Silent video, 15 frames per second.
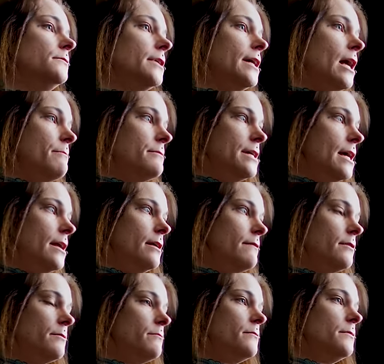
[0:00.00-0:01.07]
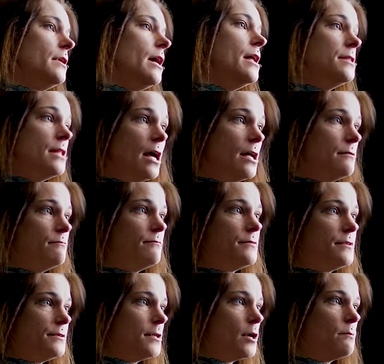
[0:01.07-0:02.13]
It could happen to any of them. And then
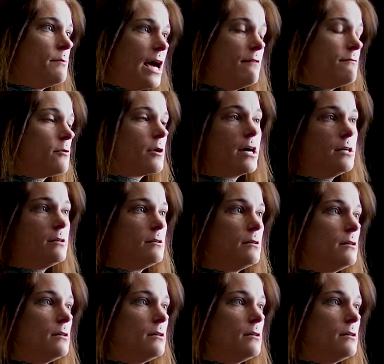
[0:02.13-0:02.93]
they'll pay for it.